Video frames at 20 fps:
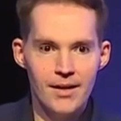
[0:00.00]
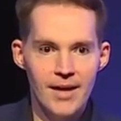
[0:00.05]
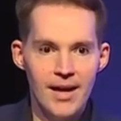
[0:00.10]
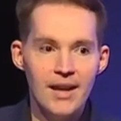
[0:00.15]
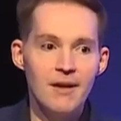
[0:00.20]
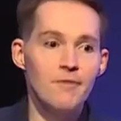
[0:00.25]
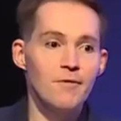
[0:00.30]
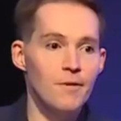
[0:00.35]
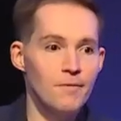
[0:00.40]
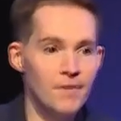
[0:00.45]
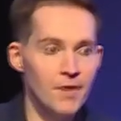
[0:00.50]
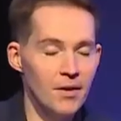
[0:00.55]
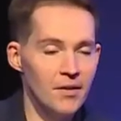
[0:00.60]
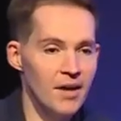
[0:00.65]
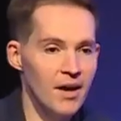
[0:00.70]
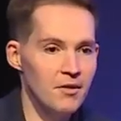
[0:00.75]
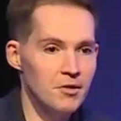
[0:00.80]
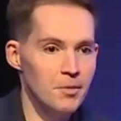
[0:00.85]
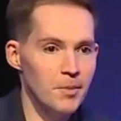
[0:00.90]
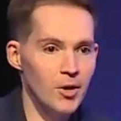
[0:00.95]
And if you feel
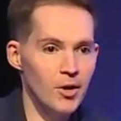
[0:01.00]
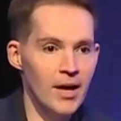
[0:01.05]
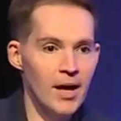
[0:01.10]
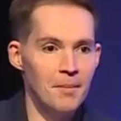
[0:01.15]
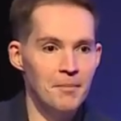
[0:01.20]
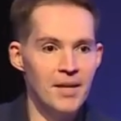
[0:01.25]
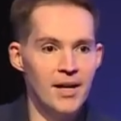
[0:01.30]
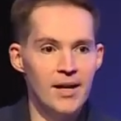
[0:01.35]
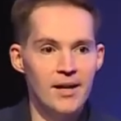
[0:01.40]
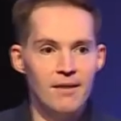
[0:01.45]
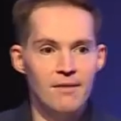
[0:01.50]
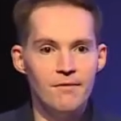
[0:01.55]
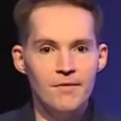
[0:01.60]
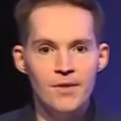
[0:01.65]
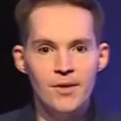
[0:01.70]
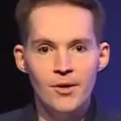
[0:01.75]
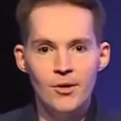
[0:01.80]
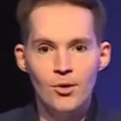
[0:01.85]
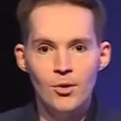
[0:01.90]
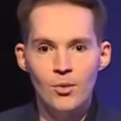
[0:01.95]
comfortable, how many of
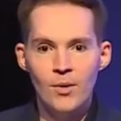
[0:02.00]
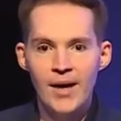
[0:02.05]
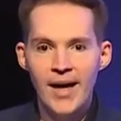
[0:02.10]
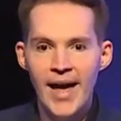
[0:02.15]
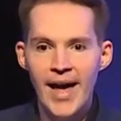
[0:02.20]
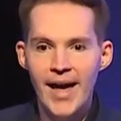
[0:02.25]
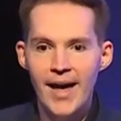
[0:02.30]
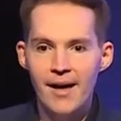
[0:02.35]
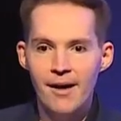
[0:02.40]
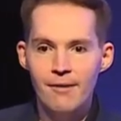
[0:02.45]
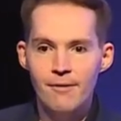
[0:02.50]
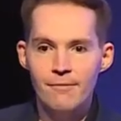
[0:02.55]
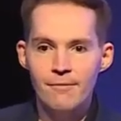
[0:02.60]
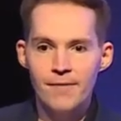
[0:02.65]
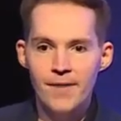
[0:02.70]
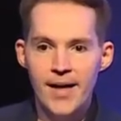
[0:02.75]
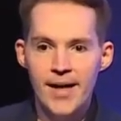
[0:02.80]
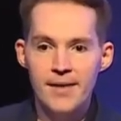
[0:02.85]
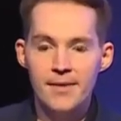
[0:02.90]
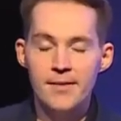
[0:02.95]
you
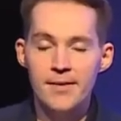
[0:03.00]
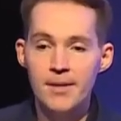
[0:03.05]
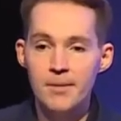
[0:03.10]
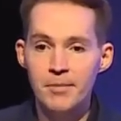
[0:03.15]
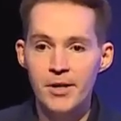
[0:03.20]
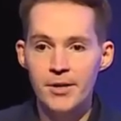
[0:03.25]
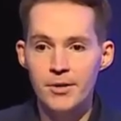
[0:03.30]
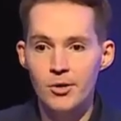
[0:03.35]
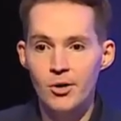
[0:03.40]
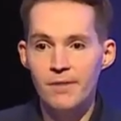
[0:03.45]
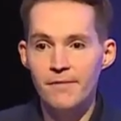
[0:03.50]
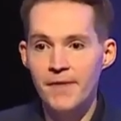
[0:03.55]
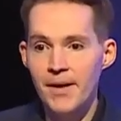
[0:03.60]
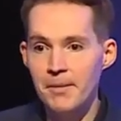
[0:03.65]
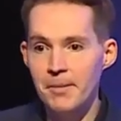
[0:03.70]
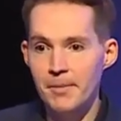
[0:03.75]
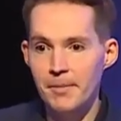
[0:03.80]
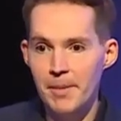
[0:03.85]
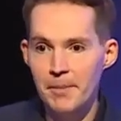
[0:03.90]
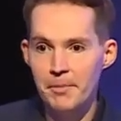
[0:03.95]
have a sibling or a
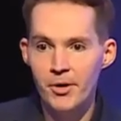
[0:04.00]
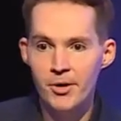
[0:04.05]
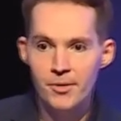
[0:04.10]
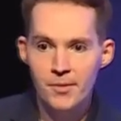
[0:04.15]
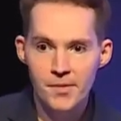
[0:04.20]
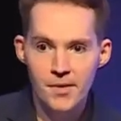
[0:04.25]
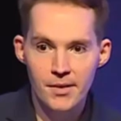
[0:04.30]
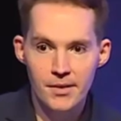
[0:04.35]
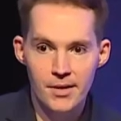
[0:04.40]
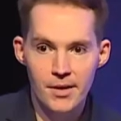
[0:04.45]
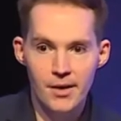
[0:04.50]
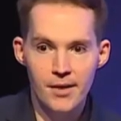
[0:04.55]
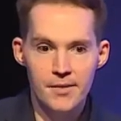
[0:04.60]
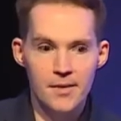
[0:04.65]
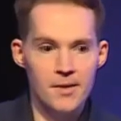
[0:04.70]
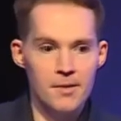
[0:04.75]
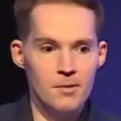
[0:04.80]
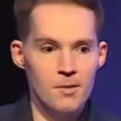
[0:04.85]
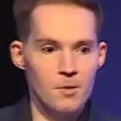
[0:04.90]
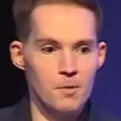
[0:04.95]
family member who's on the
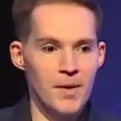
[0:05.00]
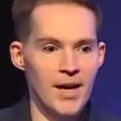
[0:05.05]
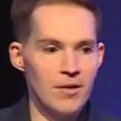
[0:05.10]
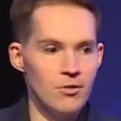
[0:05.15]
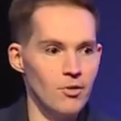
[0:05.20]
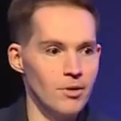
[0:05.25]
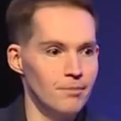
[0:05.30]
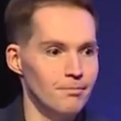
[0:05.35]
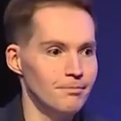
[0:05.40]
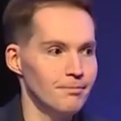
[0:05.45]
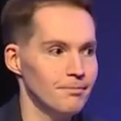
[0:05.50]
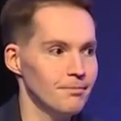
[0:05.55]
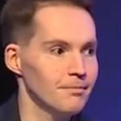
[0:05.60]
autism spectrum?